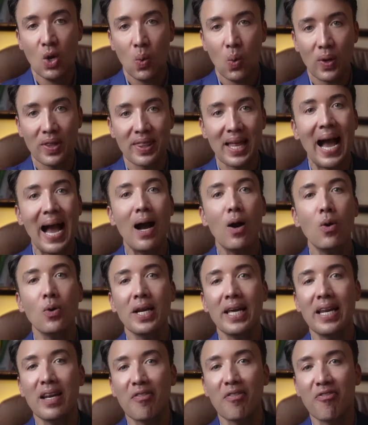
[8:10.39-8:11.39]

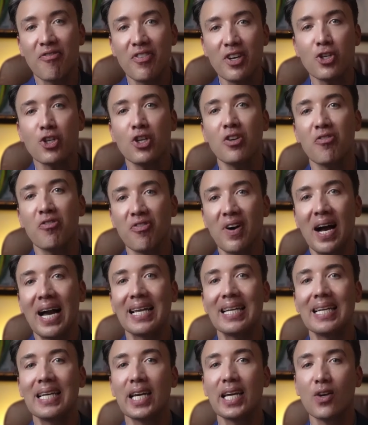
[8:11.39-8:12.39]
Without an efficient
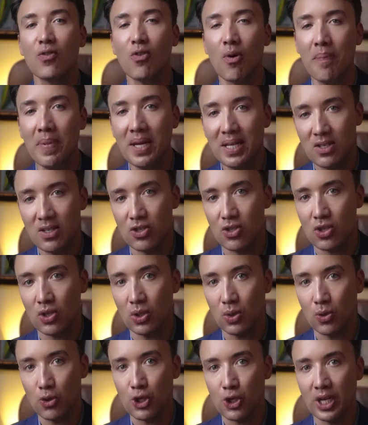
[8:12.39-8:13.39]
filing and remittance
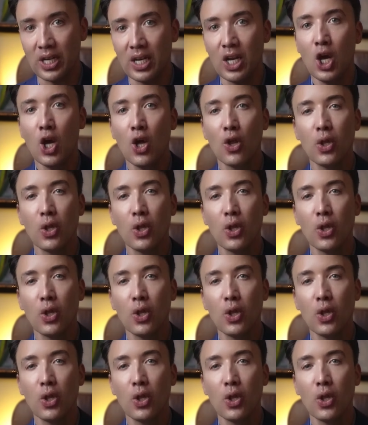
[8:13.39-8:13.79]
solution,